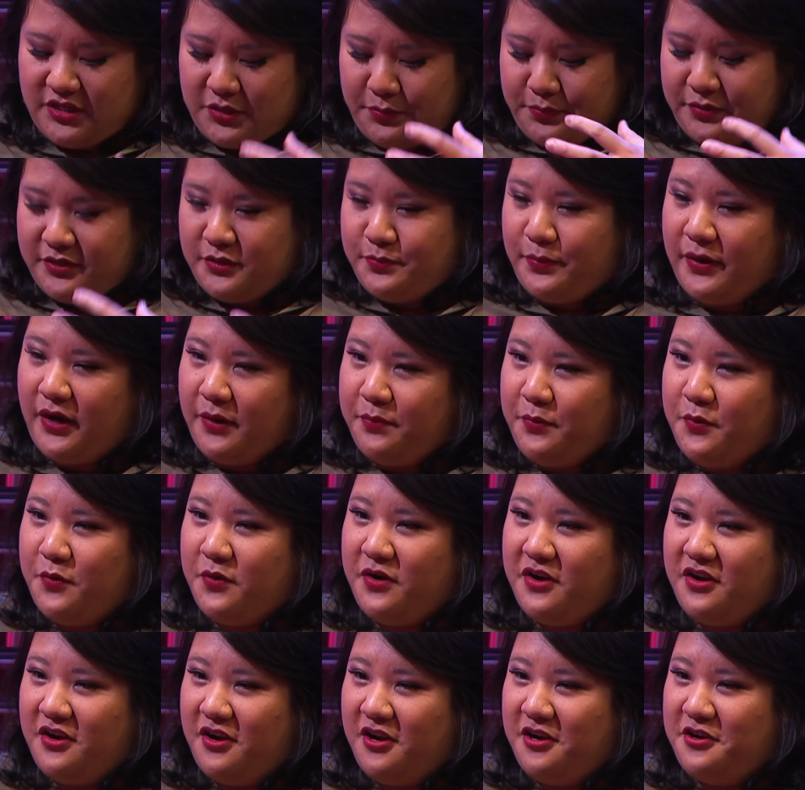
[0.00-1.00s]
and she puts
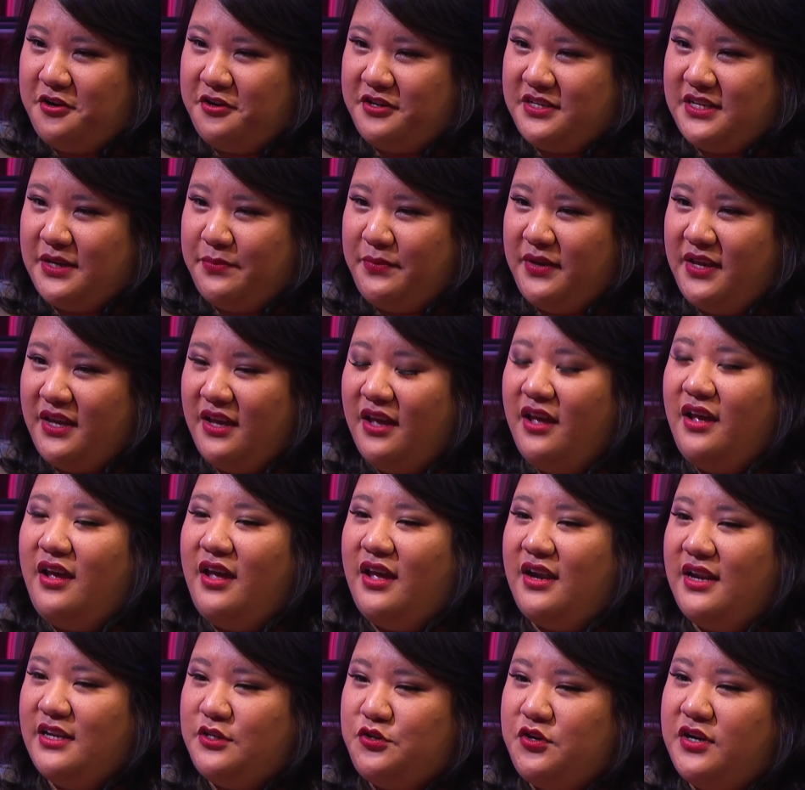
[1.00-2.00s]
popcorn on her tummy. Yep.
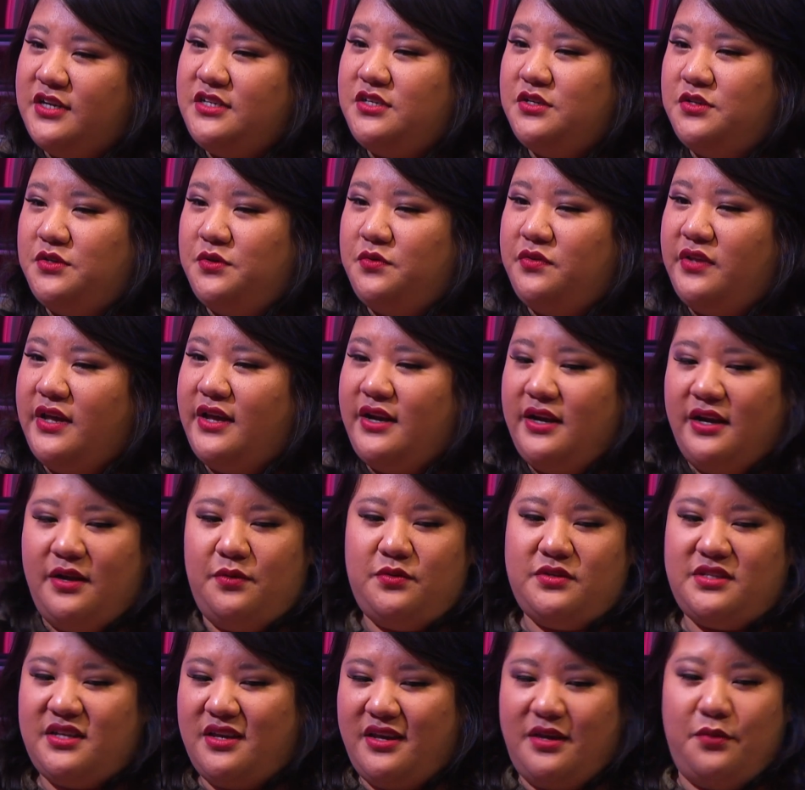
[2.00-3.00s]
And I tried to do that and I
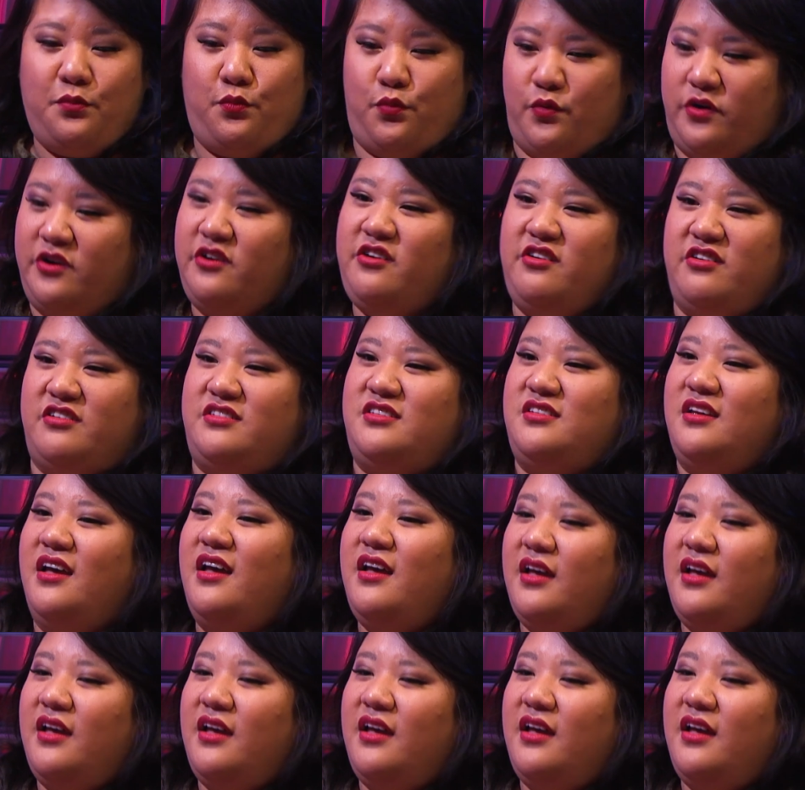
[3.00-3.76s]
was like, it works.